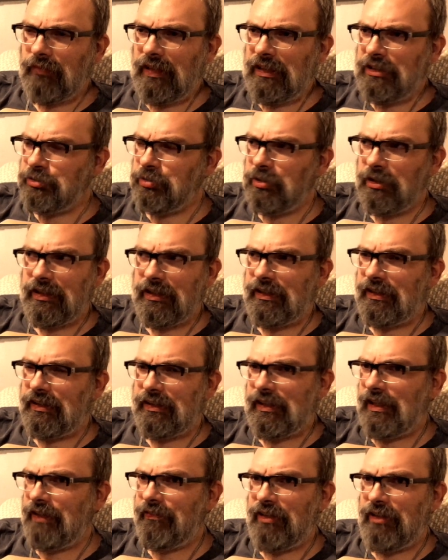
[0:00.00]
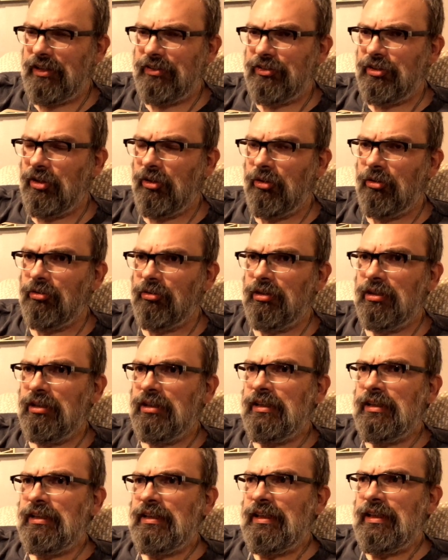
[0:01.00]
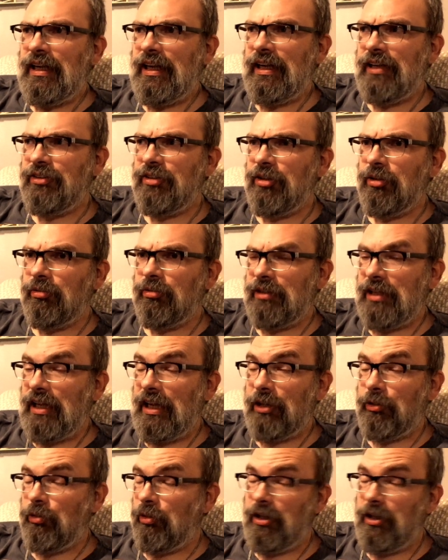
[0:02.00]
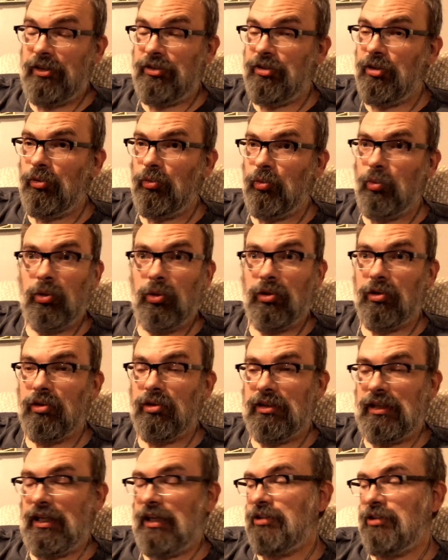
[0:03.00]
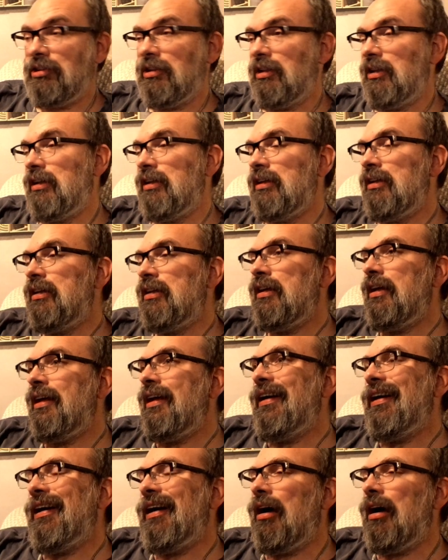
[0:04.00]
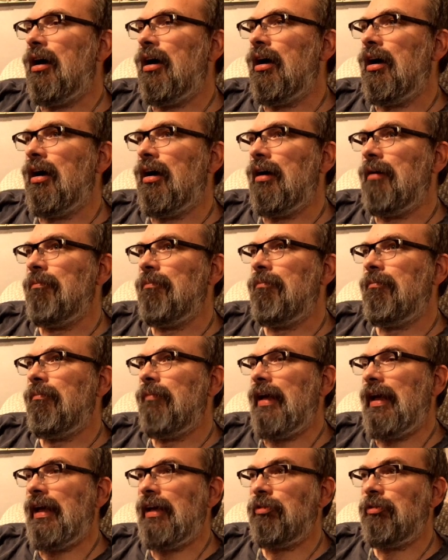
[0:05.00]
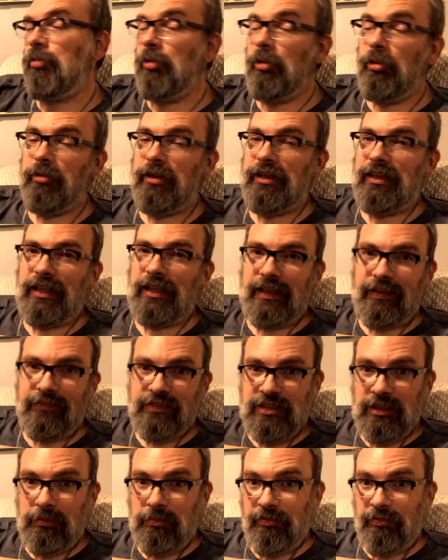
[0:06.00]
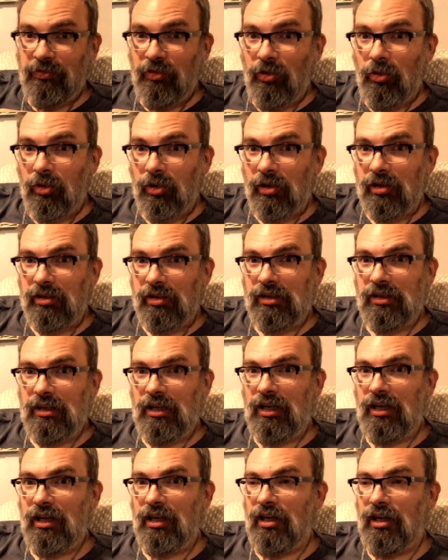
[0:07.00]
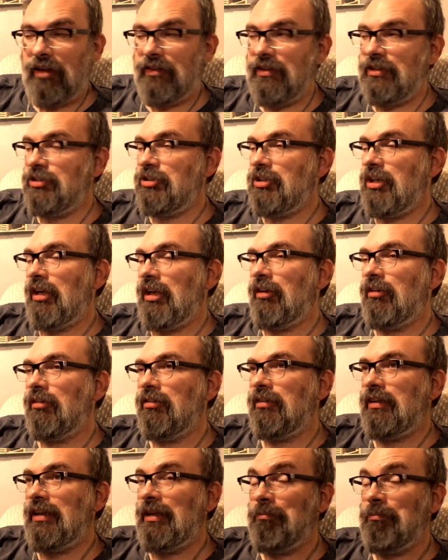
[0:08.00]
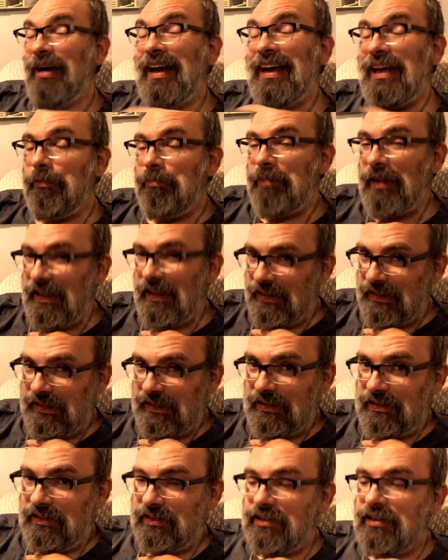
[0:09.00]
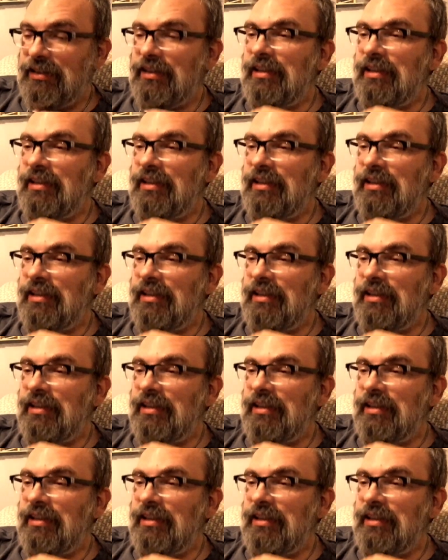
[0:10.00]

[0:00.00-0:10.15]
It's really kind of in its own category, in its own world, actually. And Drury, like I've said before on this channel, in my opinion,